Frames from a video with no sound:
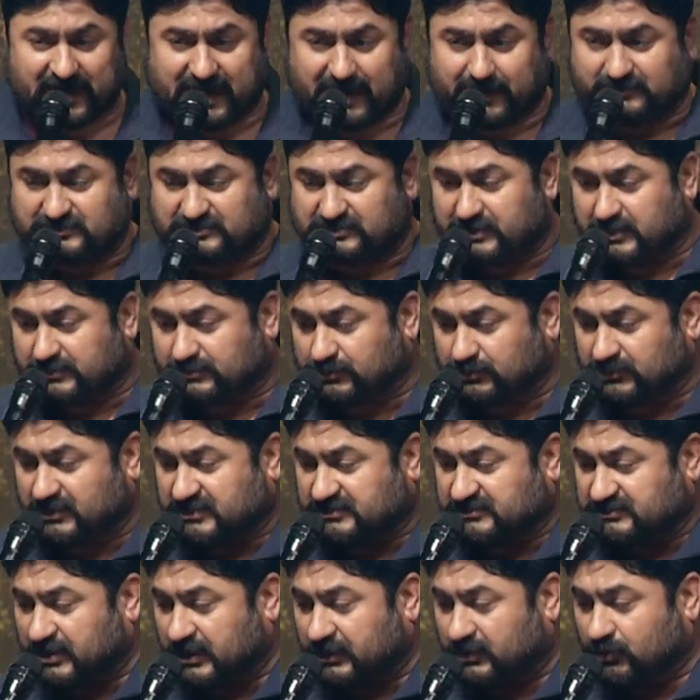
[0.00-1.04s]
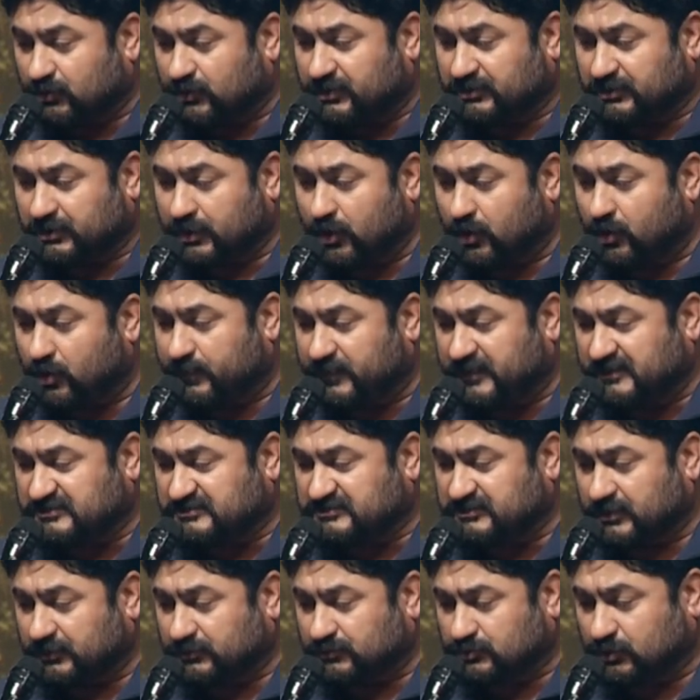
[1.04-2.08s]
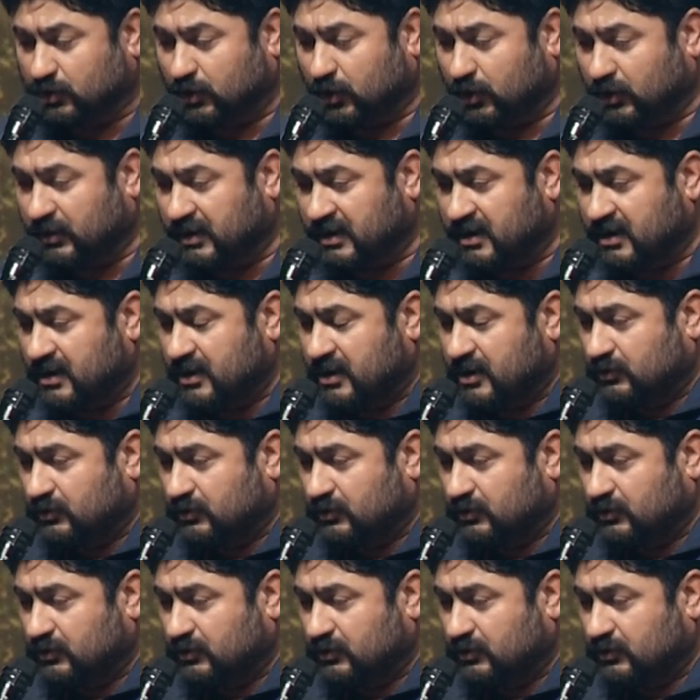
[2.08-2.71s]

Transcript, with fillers: comes, the soon as security opens the door